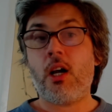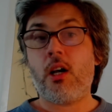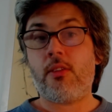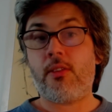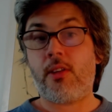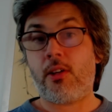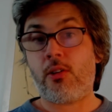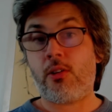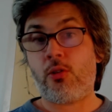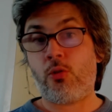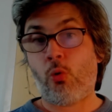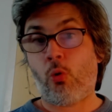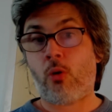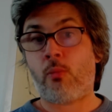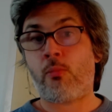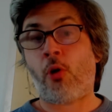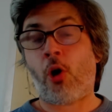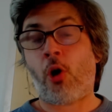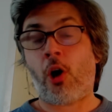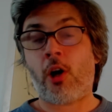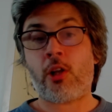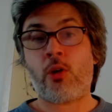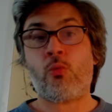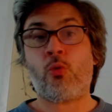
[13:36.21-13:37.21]
then your
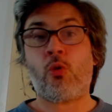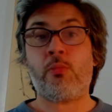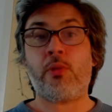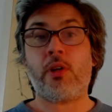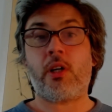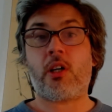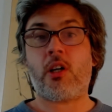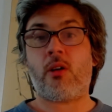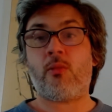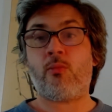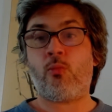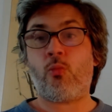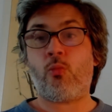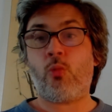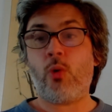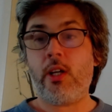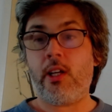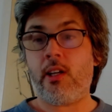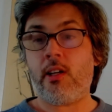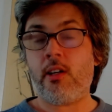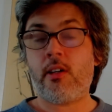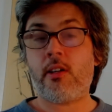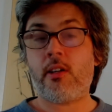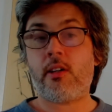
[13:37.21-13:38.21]
body will become
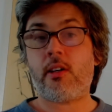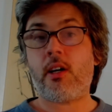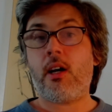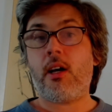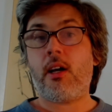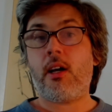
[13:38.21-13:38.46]
weak,